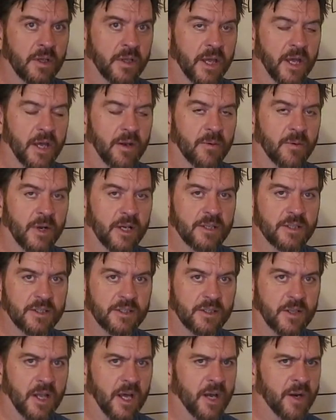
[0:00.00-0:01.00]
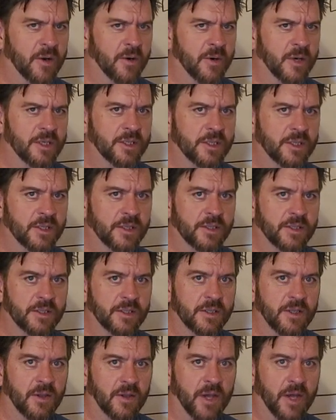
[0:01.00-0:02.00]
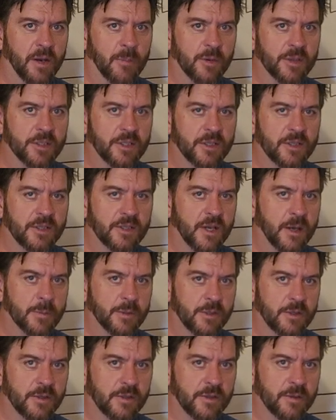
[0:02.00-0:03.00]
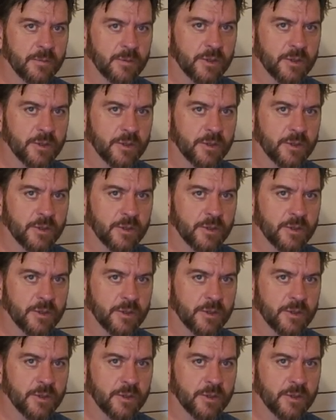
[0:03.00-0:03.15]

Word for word: That raises a lot of questions and a lot of misconceptions.